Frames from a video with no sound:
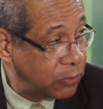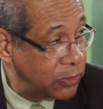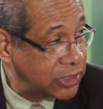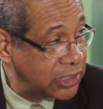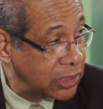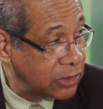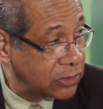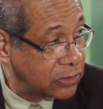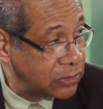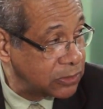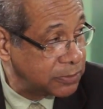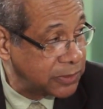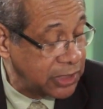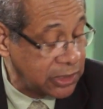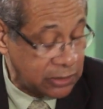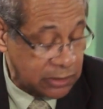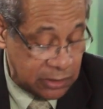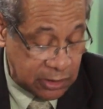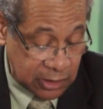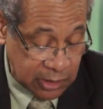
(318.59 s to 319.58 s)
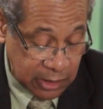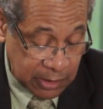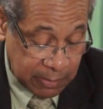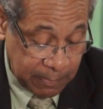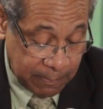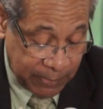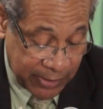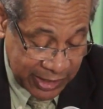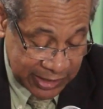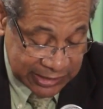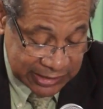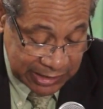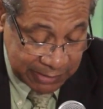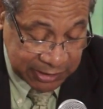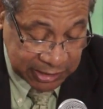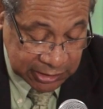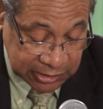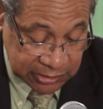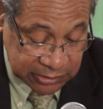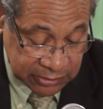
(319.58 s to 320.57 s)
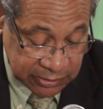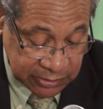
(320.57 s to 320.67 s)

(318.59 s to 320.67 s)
with a global pandemic.